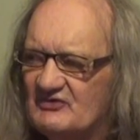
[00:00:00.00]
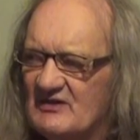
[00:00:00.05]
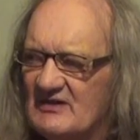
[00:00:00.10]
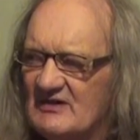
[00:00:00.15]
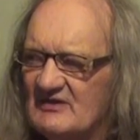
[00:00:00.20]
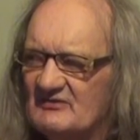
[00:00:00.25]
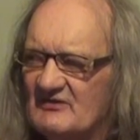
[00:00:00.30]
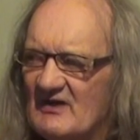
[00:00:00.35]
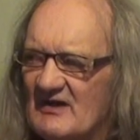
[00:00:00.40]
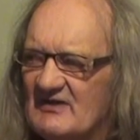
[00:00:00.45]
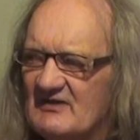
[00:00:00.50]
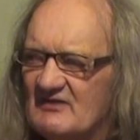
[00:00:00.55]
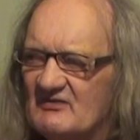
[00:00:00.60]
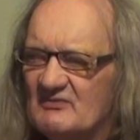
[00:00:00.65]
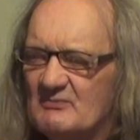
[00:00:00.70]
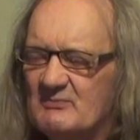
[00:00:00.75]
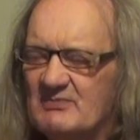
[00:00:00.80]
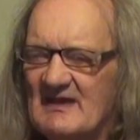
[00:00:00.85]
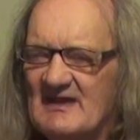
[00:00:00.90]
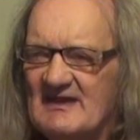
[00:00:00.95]
As I
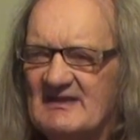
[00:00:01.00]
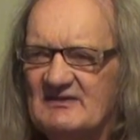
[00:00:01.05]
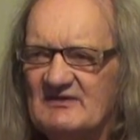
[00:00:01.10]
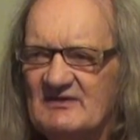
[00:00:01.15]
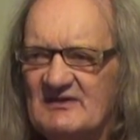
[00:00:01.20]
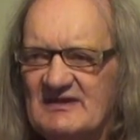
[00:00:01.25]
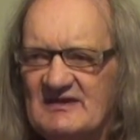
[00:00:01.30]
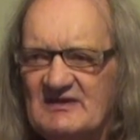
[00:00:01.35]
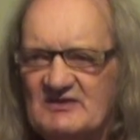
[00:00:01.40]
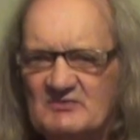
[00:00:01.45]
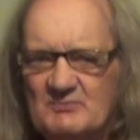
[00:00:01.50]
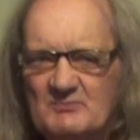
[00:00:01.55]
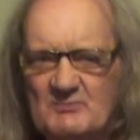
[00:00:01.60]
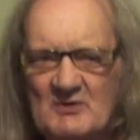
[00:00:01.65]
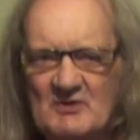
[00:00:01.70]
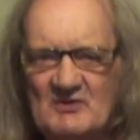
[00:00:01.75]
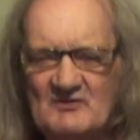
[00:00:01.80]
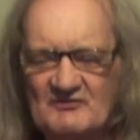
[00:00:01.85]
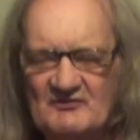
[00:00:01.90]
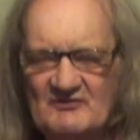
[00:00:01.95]
explained, each
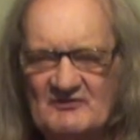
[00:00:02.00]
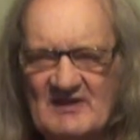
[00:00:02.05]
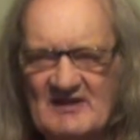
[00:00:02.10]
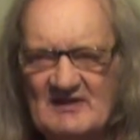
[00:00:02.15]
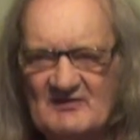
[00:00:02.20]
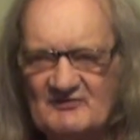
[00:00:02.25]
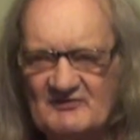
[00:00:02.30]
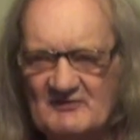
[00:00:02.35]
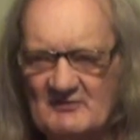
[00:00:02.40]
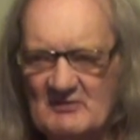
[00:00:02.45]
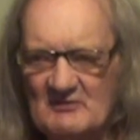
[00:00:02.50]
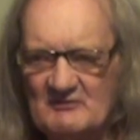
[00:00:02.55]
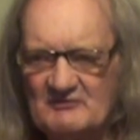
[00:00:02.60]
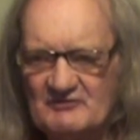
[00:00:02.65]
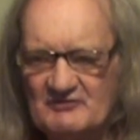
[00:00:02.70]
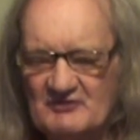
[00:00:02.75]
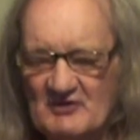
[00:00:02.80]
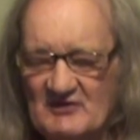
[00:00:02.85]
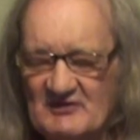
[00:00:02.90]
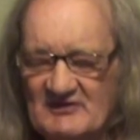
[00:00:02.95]
person has their own
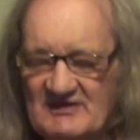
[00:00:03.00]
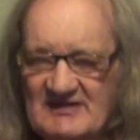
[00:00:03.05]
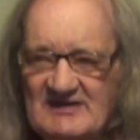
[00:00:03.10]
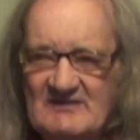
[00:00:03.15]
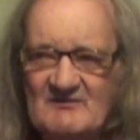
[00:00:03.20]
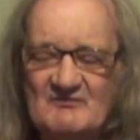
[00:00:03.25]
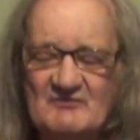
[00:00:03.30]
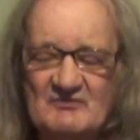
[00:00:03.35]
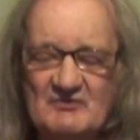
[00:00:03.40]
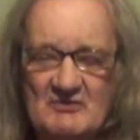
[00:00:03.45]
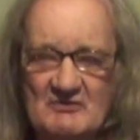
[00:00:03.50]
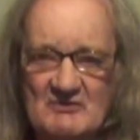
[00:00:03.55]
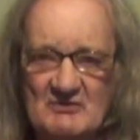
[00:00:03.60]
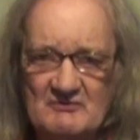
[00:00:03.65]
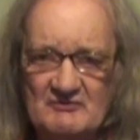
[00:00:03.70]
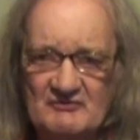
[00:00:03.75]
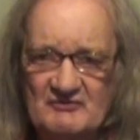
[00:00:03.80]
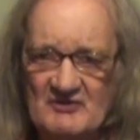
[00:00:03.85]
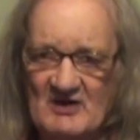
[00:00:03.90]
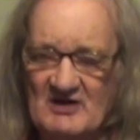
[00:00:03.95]
journey. Even your
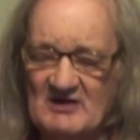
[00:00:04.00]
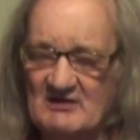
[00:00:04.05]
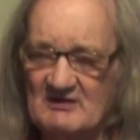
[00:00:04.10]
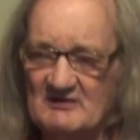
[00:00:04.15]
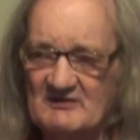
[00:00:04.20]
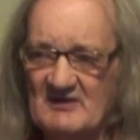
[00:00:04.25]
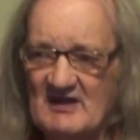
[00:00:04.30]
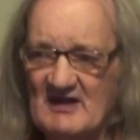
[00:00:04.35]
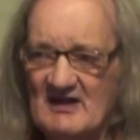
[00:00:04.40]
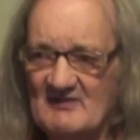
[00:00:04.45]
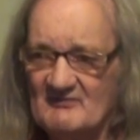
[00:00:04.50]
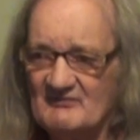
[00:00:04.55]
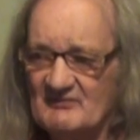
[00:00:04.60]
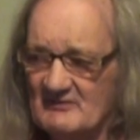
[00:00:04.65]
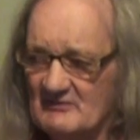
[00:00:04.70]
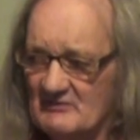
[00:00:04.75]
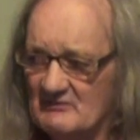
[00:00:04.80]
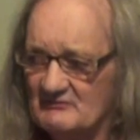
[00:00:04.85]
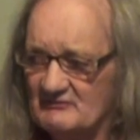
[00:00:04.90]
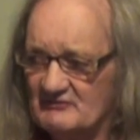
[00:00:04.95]
own child has
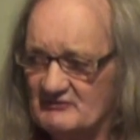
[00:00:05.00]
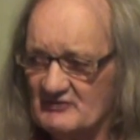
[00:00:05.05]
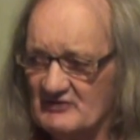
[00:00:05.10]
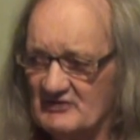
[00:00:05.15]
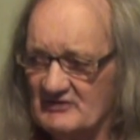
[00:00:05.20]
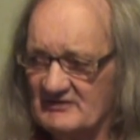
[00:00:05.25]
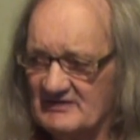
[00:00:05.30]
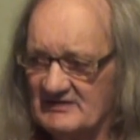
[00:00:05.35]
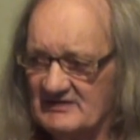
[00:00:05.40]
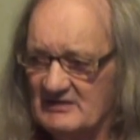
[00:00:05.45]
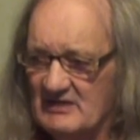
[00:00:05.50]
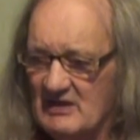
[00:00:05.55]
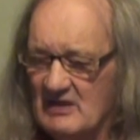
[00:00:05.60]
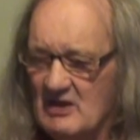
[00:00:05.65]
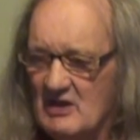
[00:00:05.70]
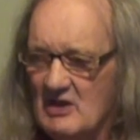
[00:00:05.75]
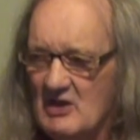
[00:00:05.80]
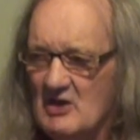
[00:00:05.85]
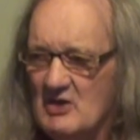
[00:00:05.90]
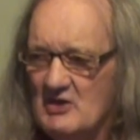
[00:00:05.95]
their own journey.
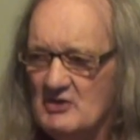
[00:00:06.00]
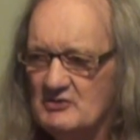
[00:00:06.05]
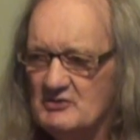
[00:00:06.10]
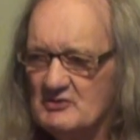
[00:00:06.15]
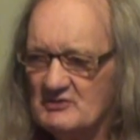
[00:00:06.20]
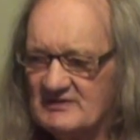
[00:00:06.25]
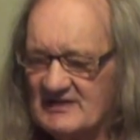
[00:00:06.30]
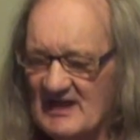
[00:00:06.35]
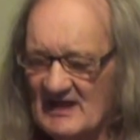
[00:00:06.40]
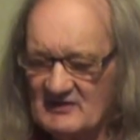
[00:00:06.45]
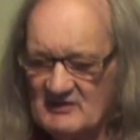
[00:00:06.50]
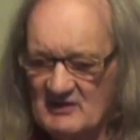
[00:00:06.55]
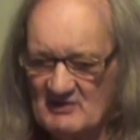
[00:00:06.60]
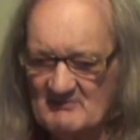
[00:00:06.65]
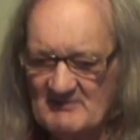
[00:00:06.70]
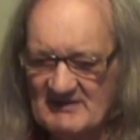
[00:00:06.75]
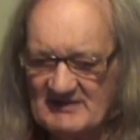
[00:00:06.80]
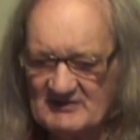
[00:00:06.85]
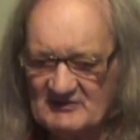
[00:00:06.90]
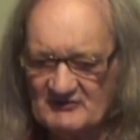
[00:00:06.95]
You cannot
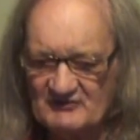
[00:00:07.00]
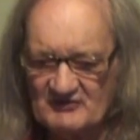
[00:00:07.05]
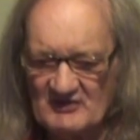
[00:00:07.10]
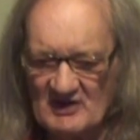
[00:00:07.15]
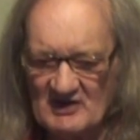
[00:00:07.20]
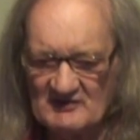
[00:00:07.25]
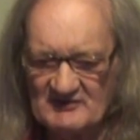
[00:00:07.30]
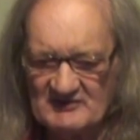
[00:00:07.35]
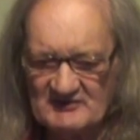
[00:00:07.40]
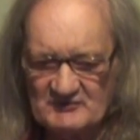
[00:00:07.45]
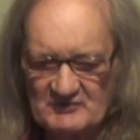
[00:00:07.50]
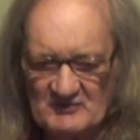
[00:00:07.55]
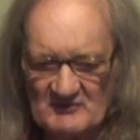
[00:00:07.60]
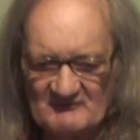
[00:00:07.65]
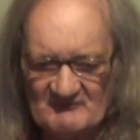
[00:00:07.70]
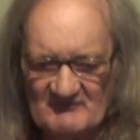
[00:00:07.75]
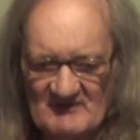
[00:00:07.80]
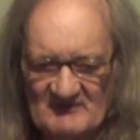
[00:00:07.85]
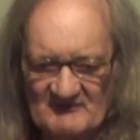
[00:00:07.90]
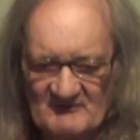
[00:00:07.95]
make a child into a
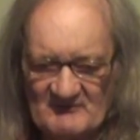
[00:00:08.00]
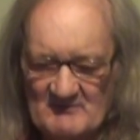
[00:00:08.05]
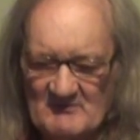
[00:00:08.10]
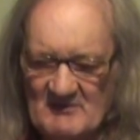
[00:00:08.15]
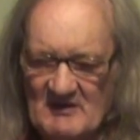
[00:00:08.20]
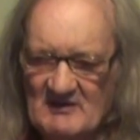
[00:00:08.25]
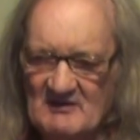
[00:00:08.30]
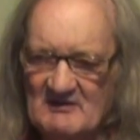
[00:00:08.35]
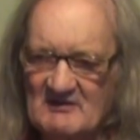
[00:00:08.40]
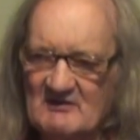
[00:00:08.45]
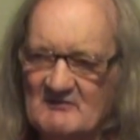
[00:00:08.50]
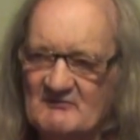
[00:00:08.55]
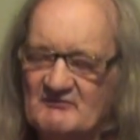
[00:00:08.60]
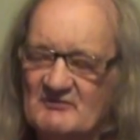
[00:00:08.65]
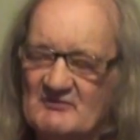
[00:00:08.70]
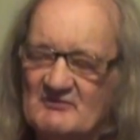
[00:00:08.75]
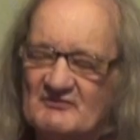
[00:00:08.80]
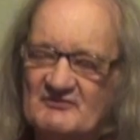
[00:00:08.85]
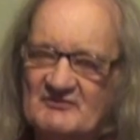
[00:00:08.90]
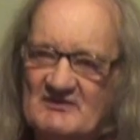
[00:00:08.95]
facsimile of
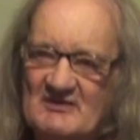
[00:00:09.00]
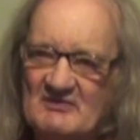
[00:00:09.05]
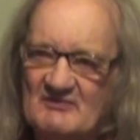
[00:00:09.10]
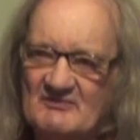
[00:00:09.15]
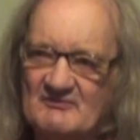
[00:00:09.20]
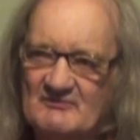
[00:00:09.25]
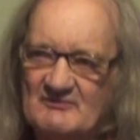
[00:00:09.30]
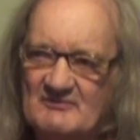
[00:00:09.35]
yourself.